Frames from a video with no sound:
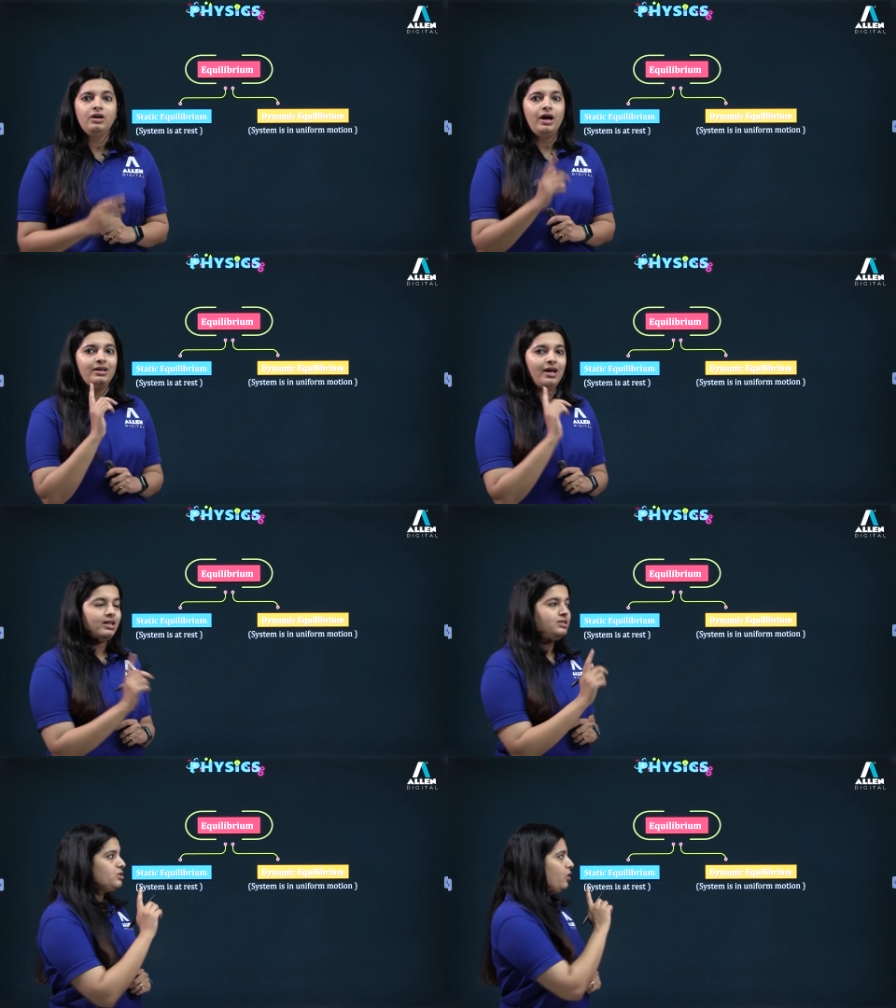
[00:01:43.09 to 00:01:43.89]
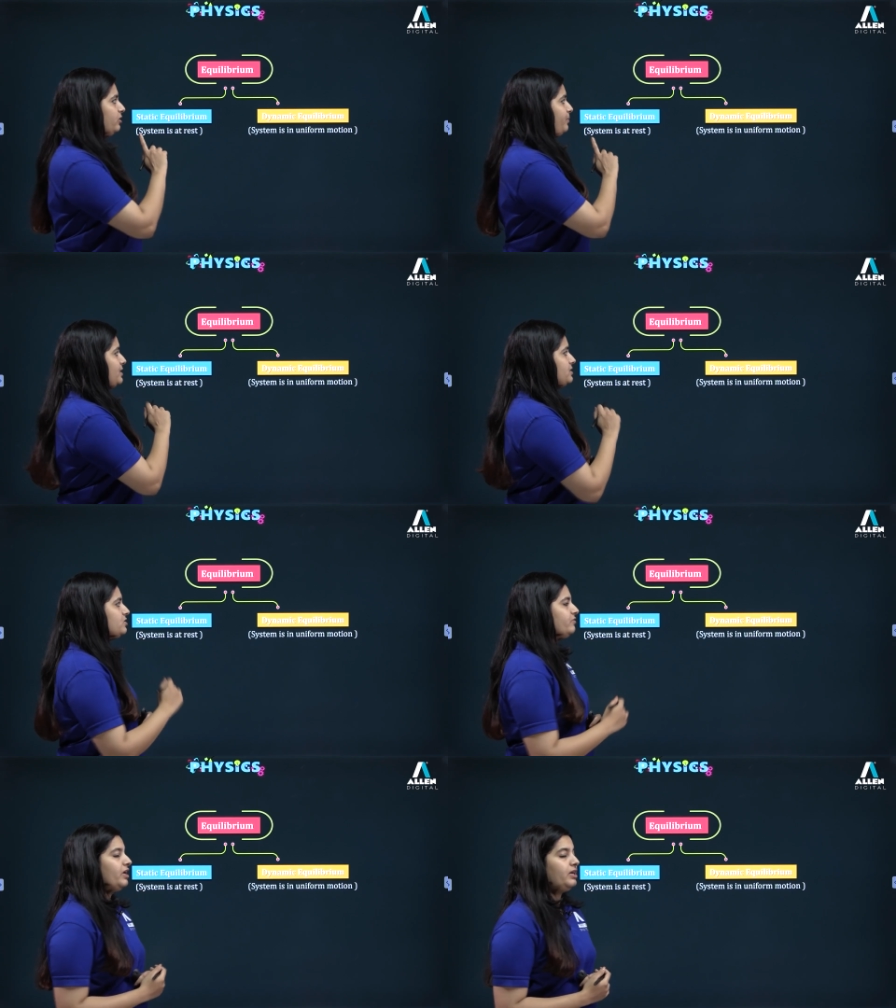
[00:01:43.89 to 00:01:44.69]
And hence, on the basis
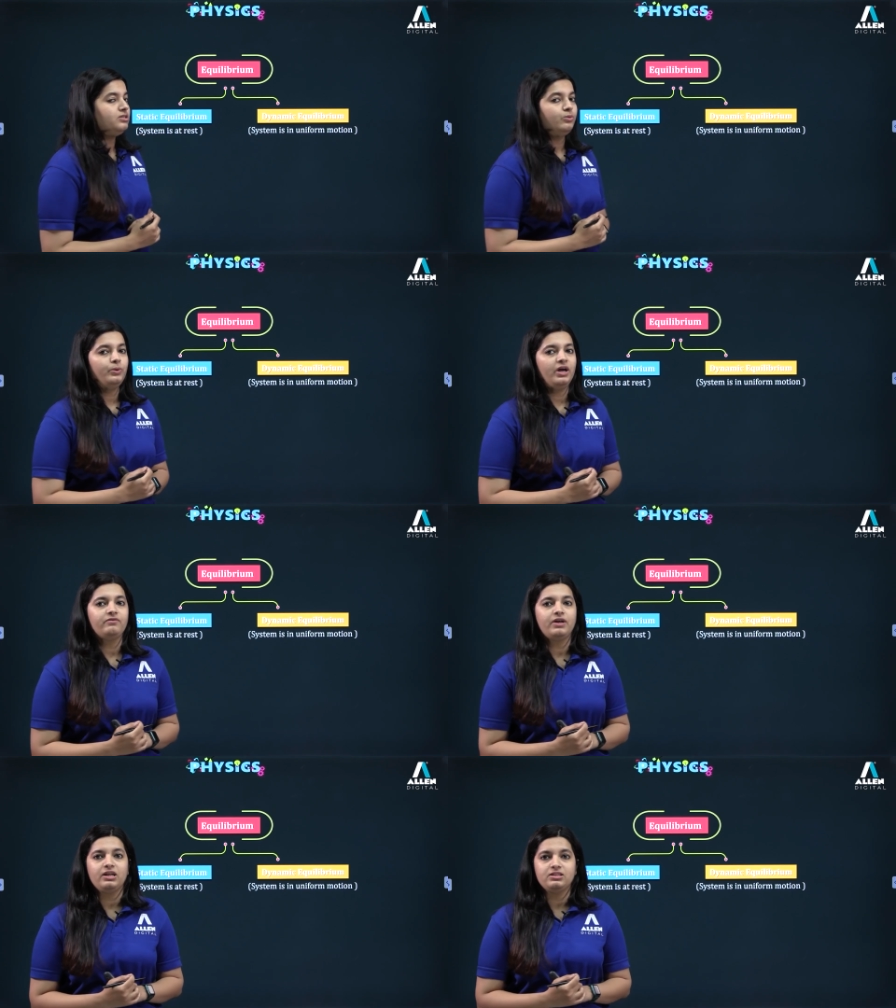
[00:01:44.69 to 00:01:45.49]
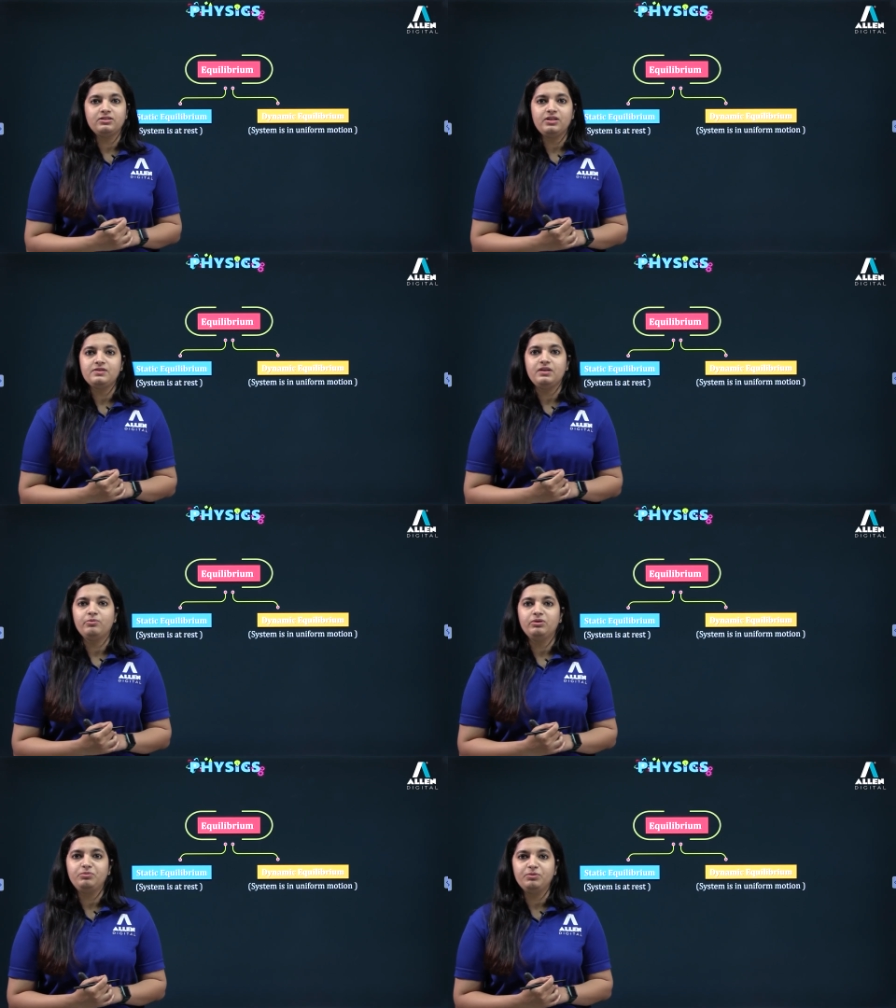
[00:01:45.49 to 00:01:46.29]
of that, we have categorized
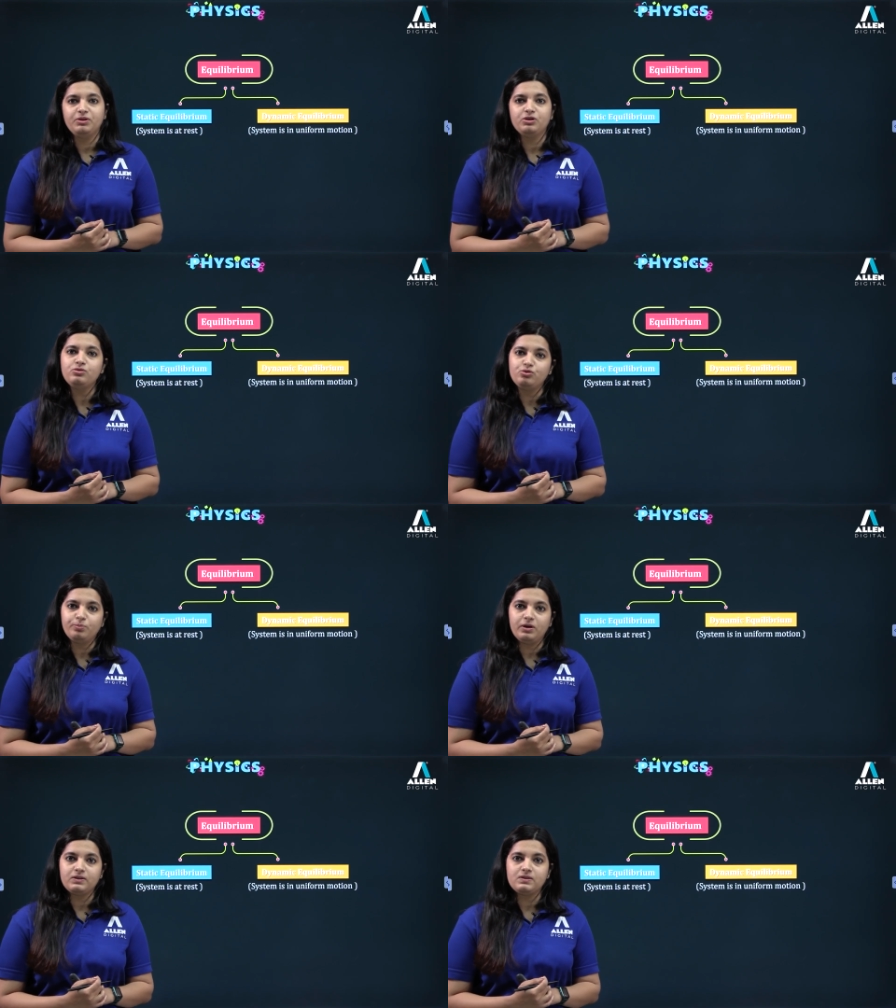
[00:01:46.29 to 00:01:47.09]
equilibrium into two parts.